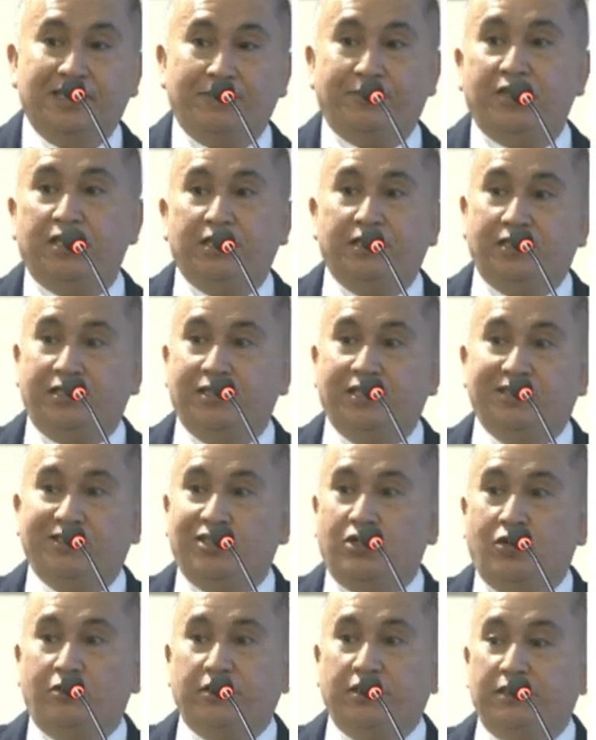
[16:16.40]
living in,
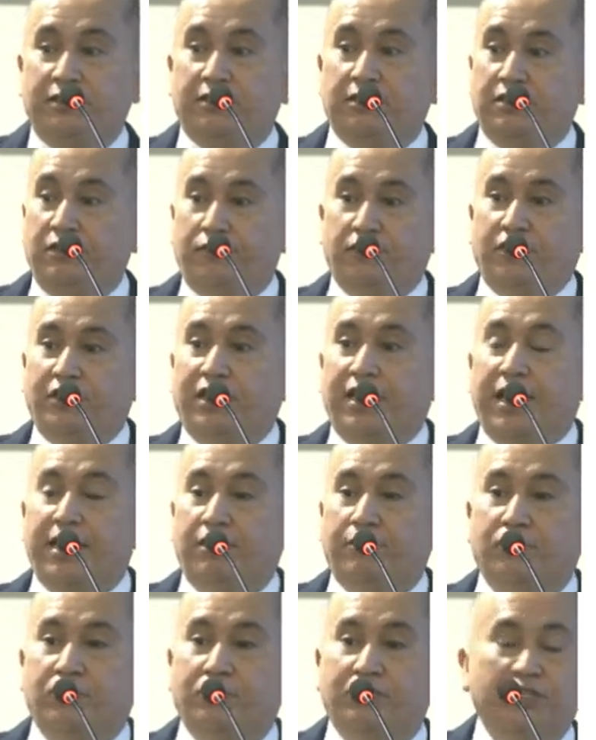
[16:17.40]
in all these different
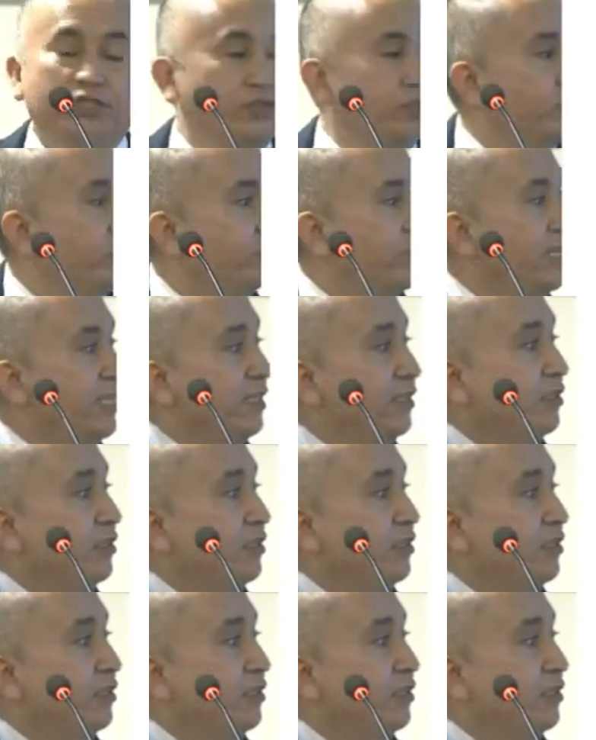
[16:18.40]
kind of conditions